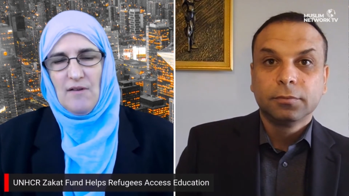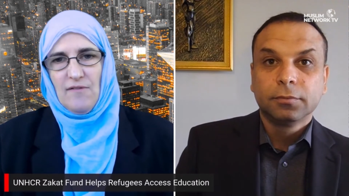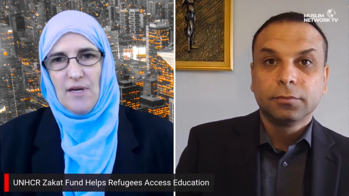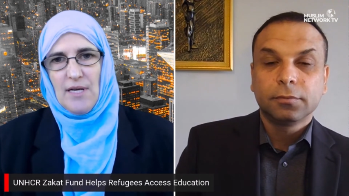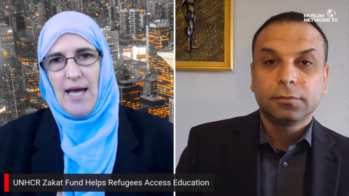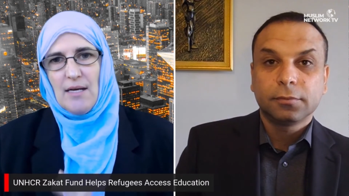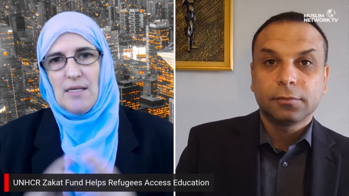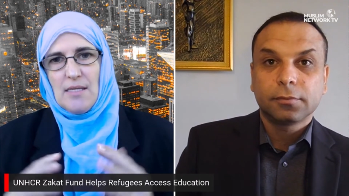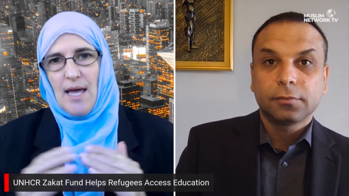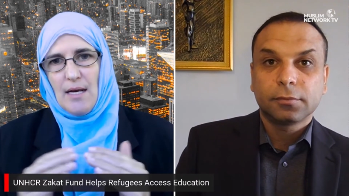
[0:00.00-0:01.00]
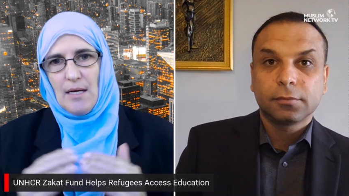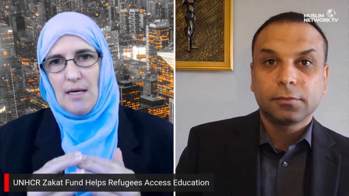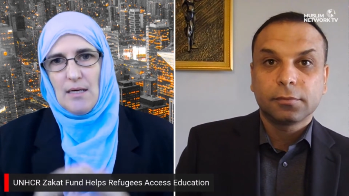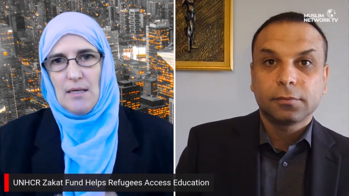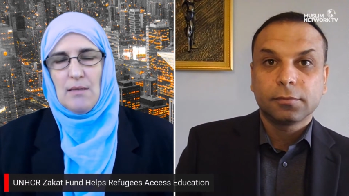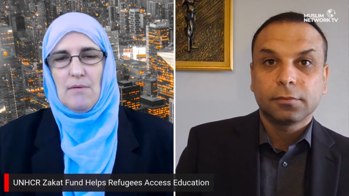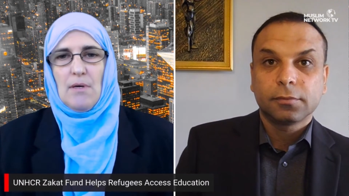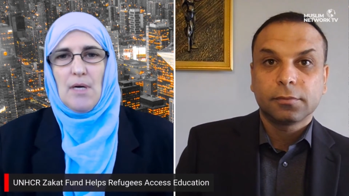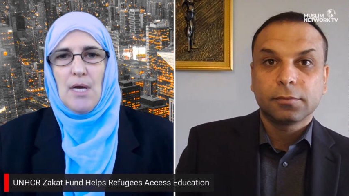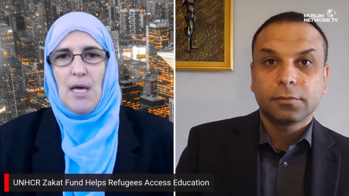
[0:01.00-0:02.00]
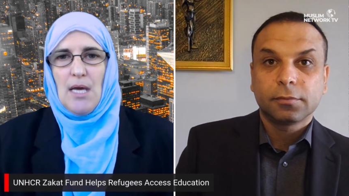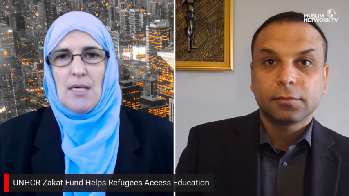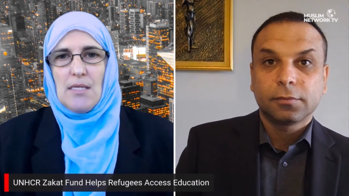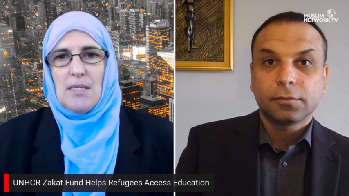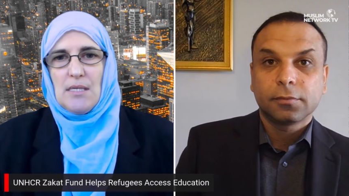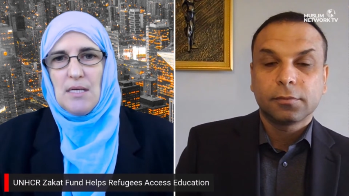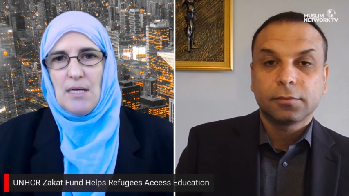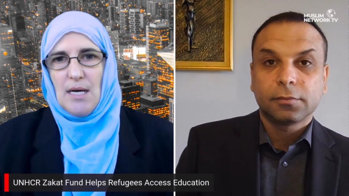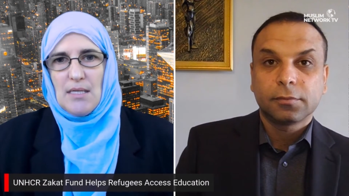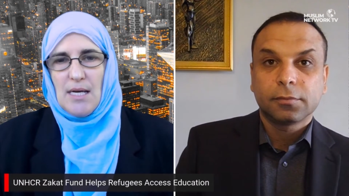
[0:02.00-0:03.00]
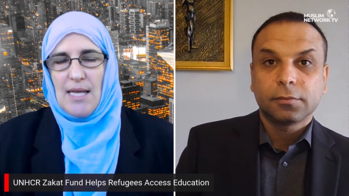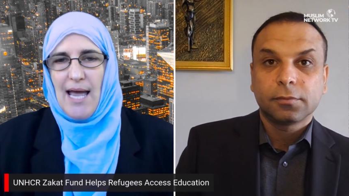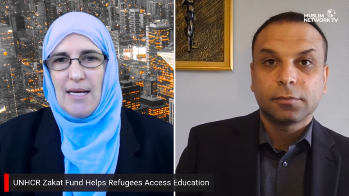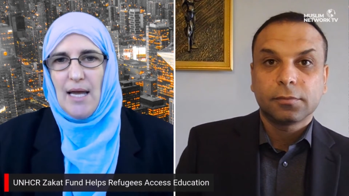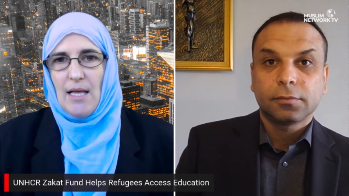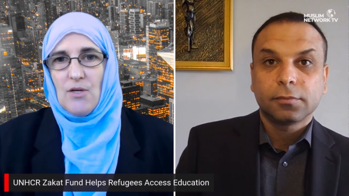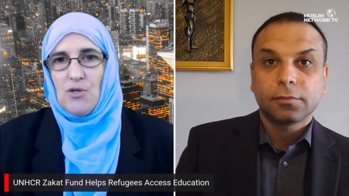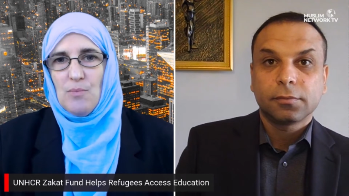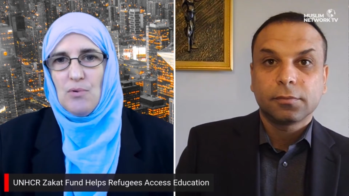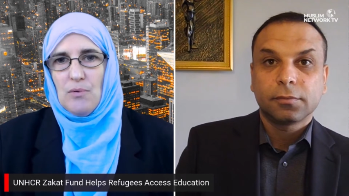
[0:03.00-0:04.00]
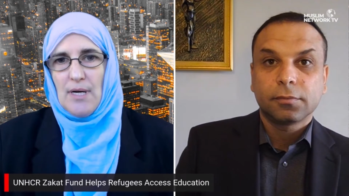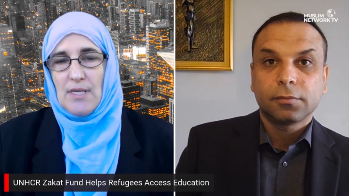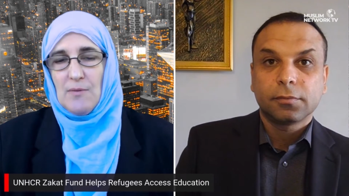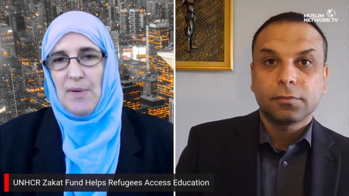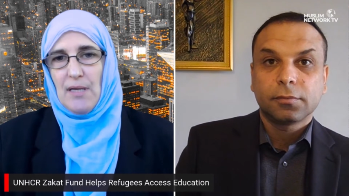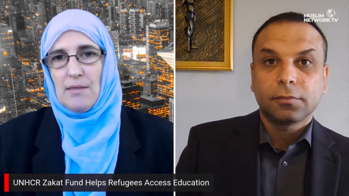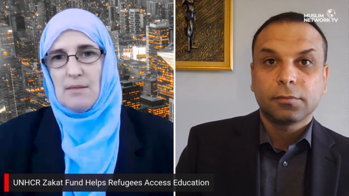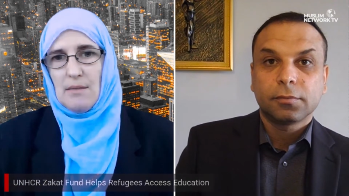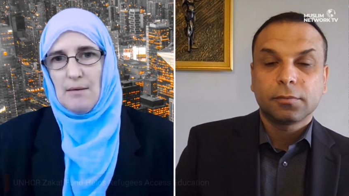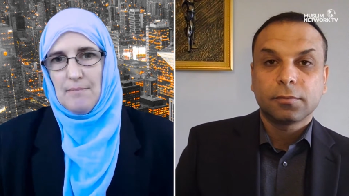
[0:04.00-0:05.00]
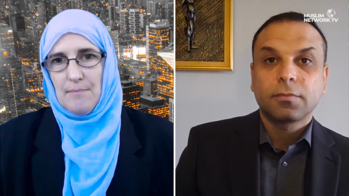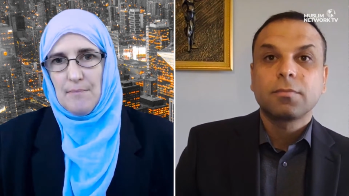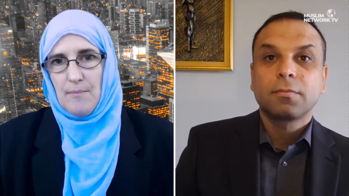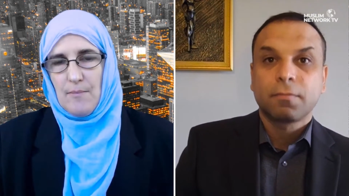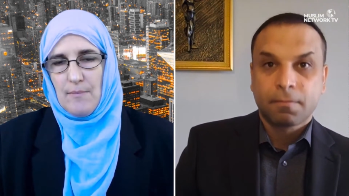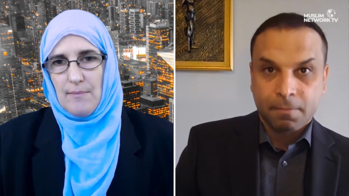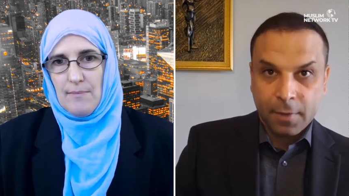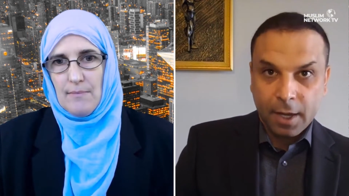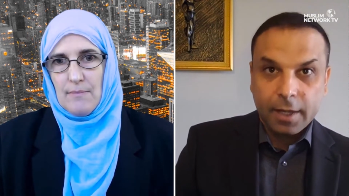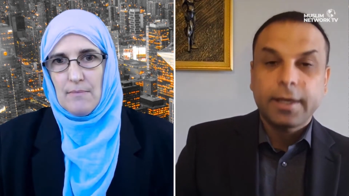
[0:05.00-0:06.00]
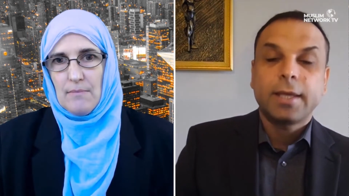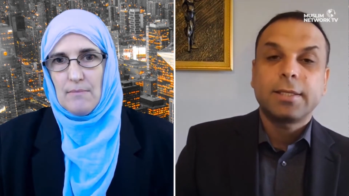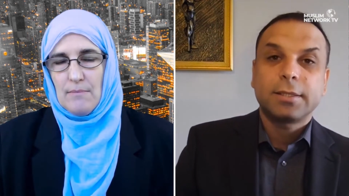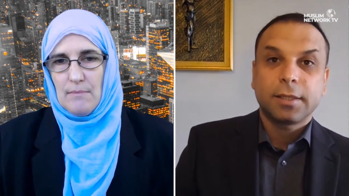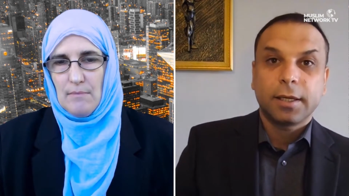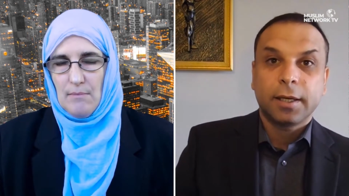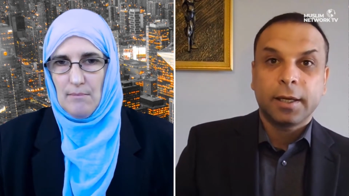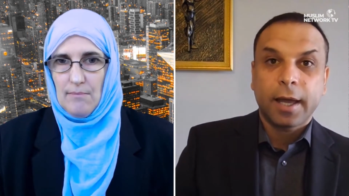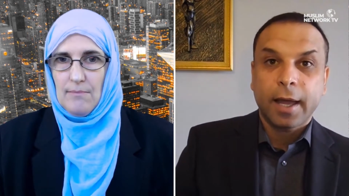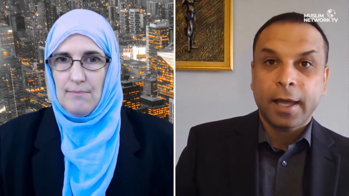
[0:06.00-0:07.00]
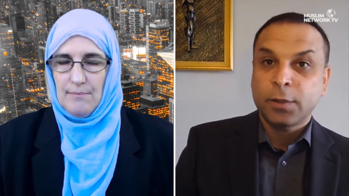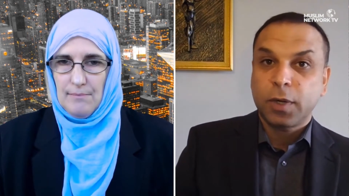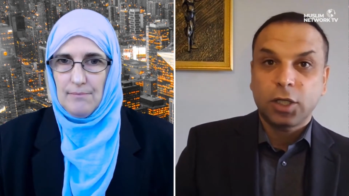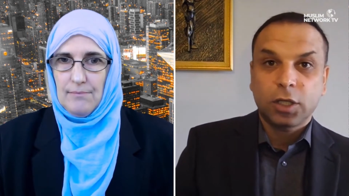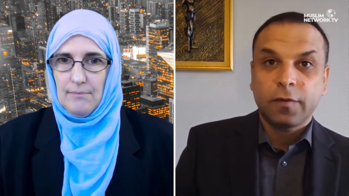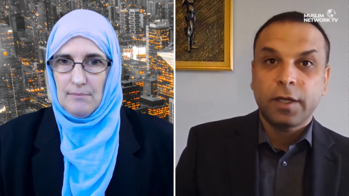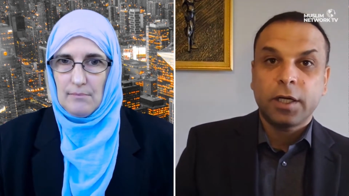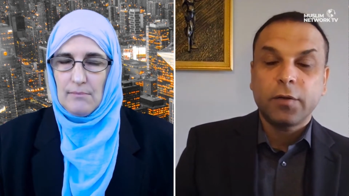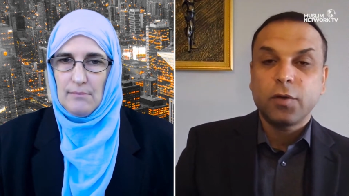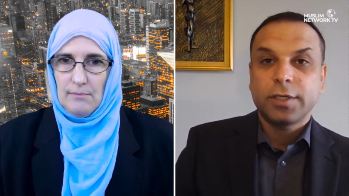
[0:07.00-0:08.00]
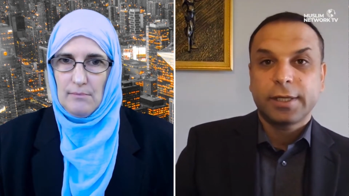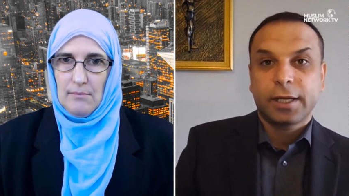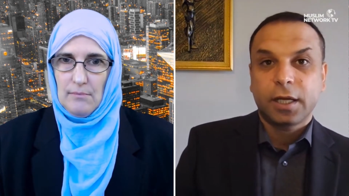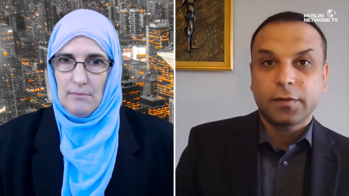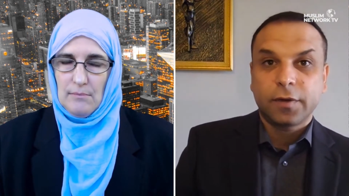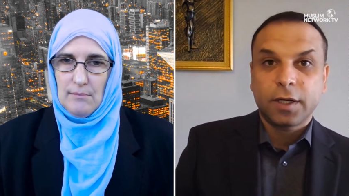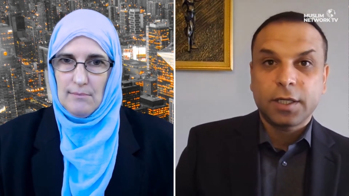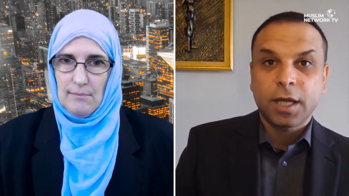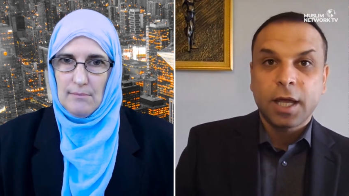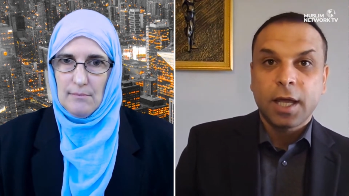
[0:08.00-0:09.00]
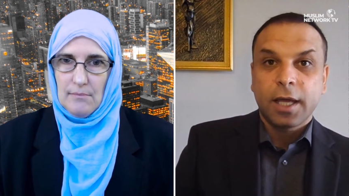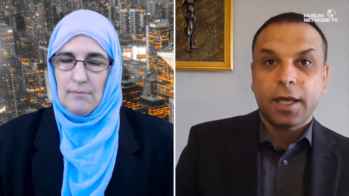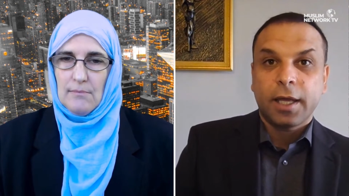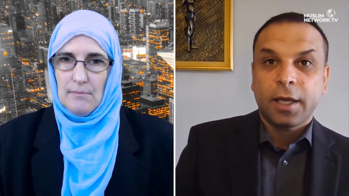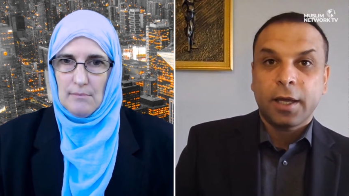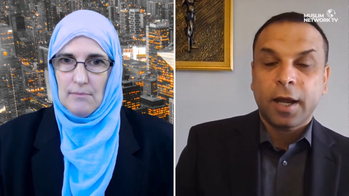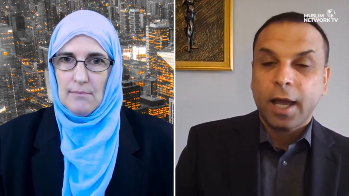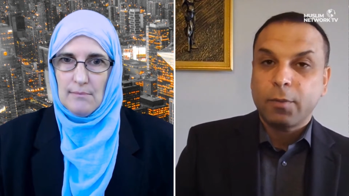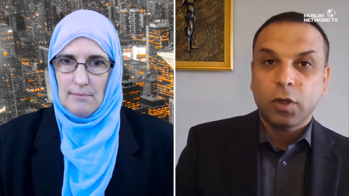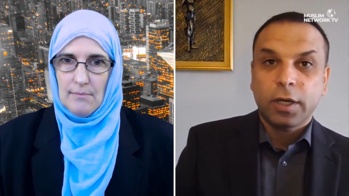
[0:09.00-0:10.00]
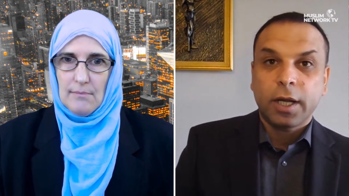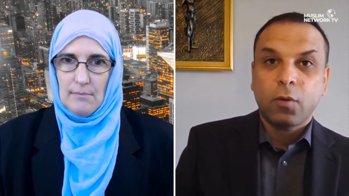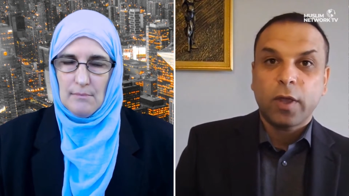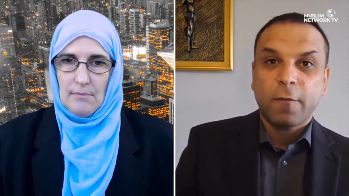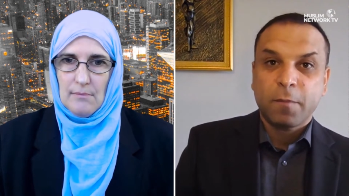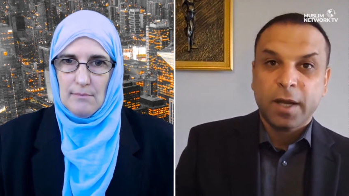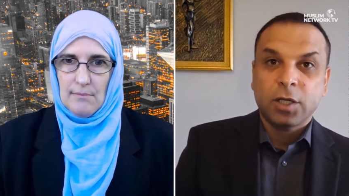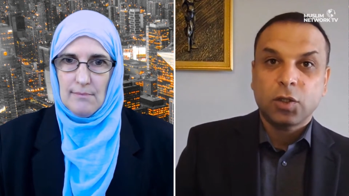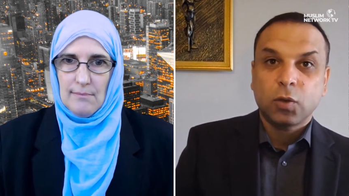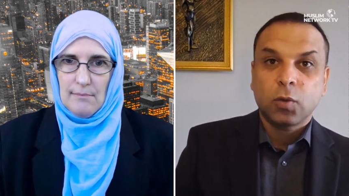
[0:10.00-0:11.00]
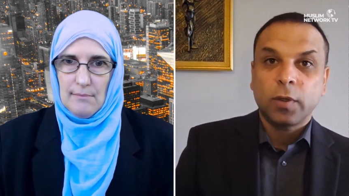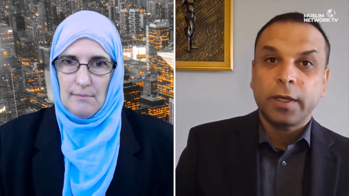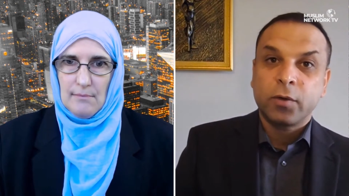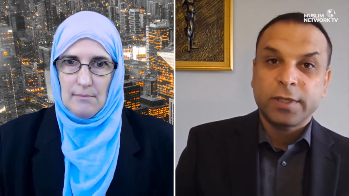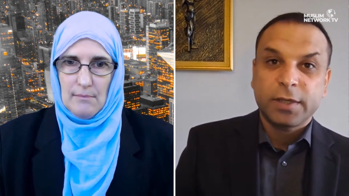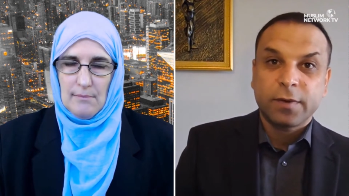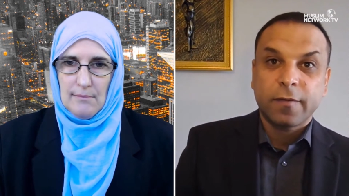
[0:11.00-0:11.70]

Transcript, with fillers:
Speaker 1: Fund. How does that? Uh, is this an, a Zakat eligible expense?
Speaker 2: Yes, uh, as part of the Refugee Zakat Fund, uh, Alhamdulillah, we have managed to receive a